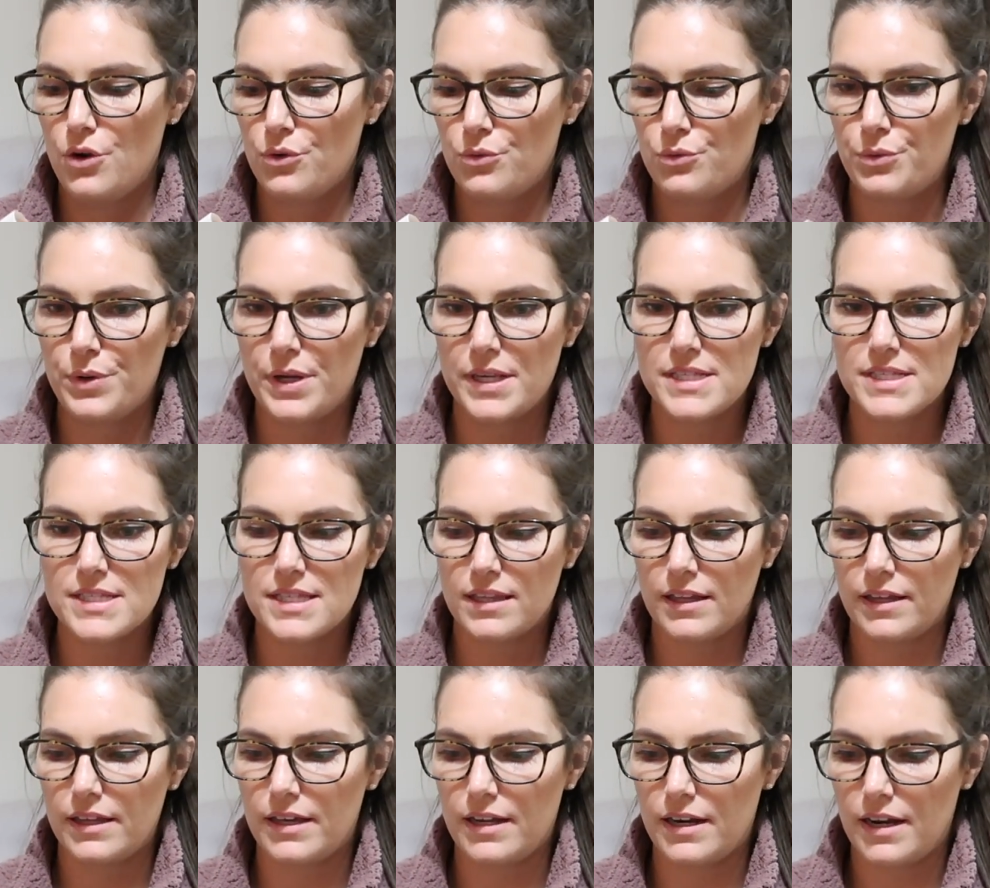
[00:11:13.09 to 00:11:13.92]

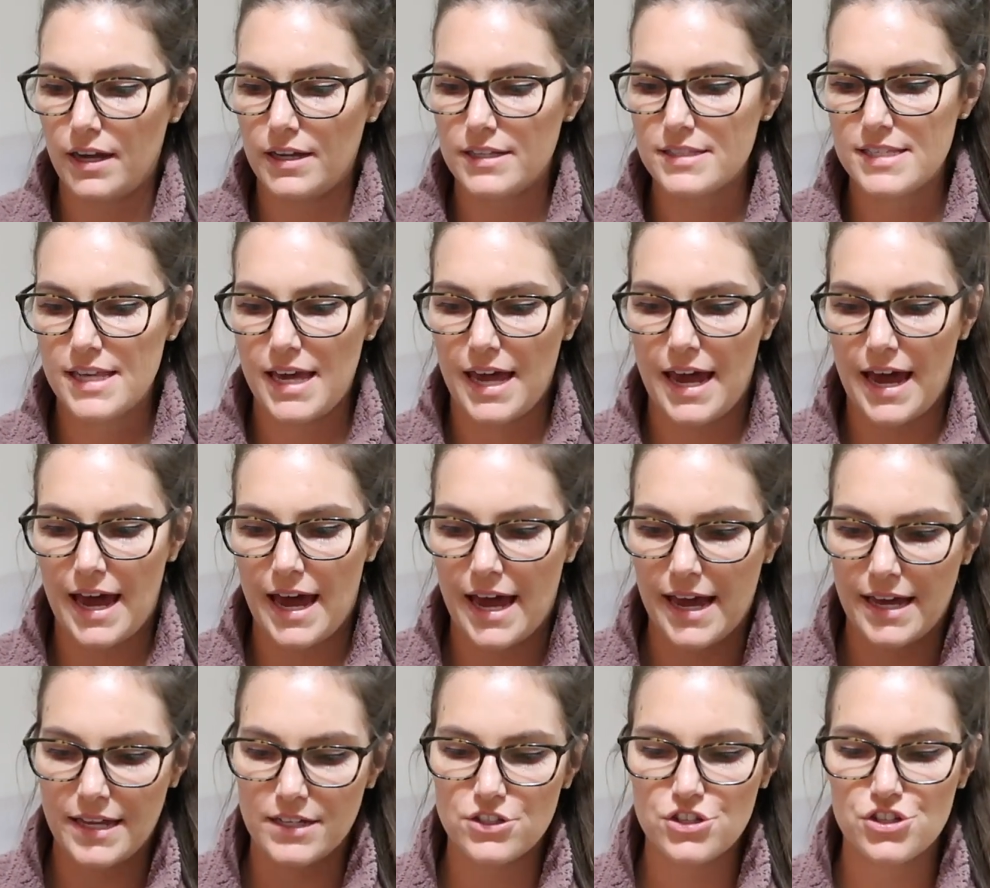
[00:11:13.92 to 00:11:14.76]
wristlet
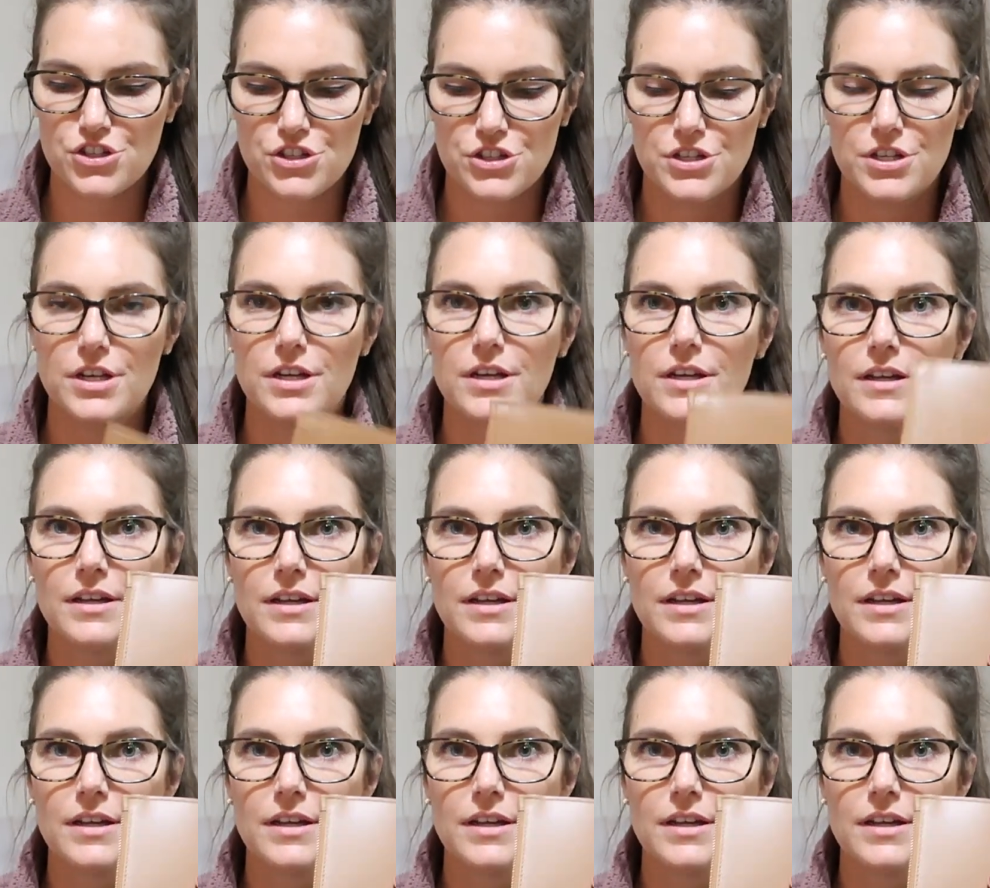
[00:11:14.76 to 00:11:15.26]
attached